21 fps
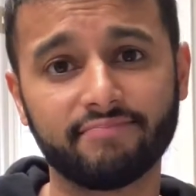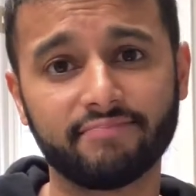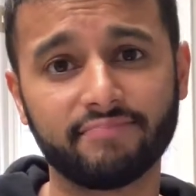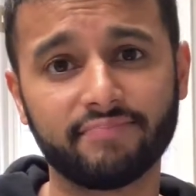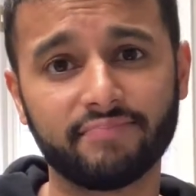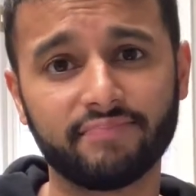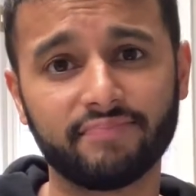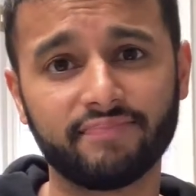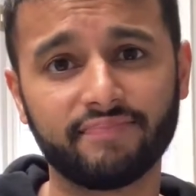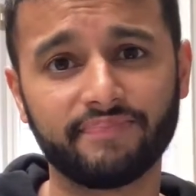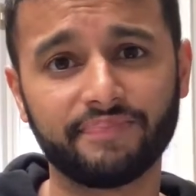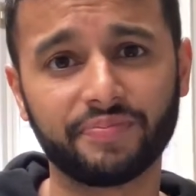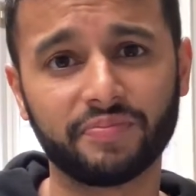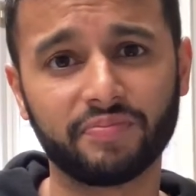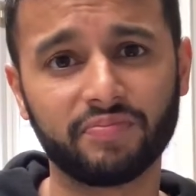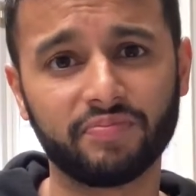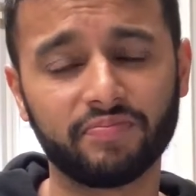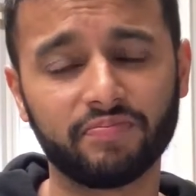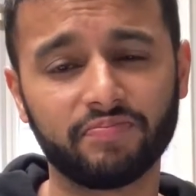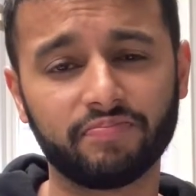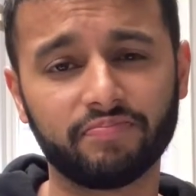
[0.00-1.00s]

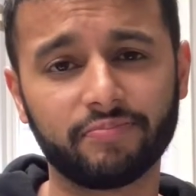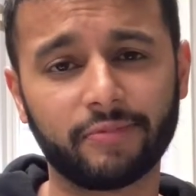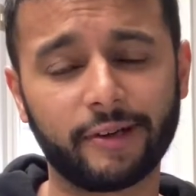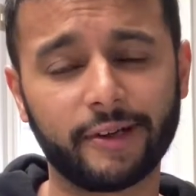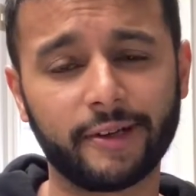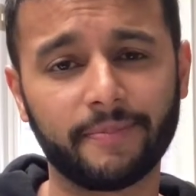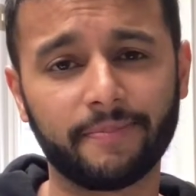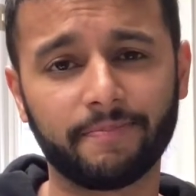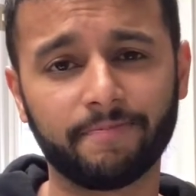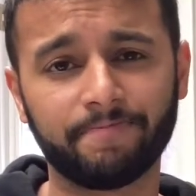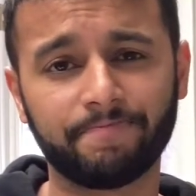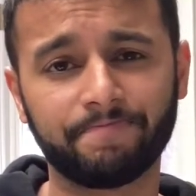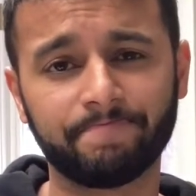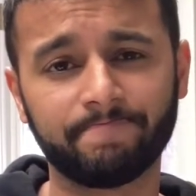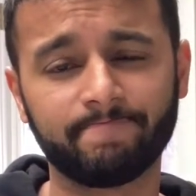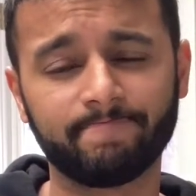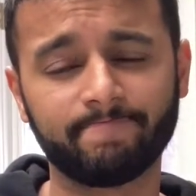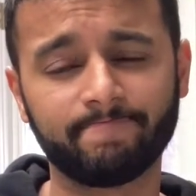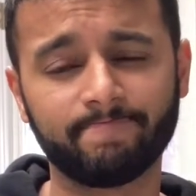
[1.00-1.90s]
[no speech]